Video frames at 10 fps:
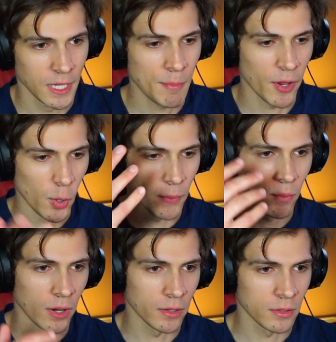Come on,
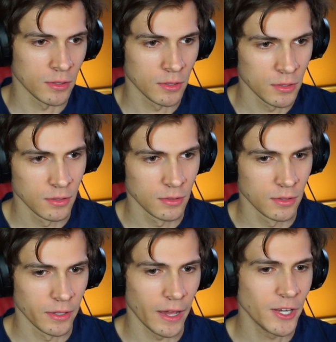Obi-Wan.
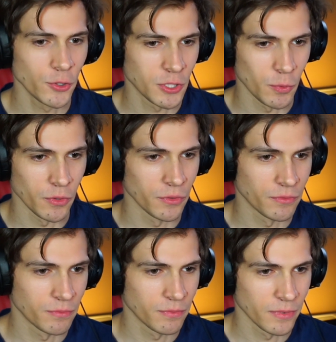Now he knows he would
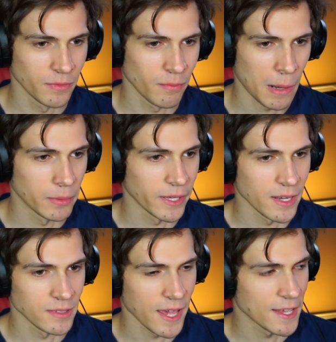probably
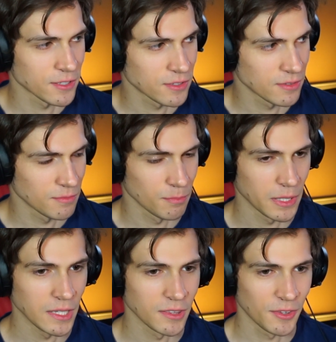get his ass
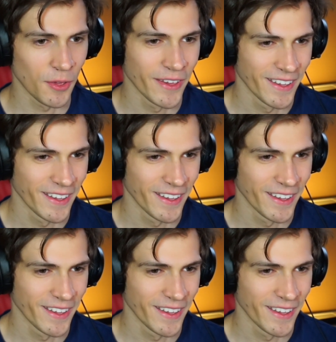beat.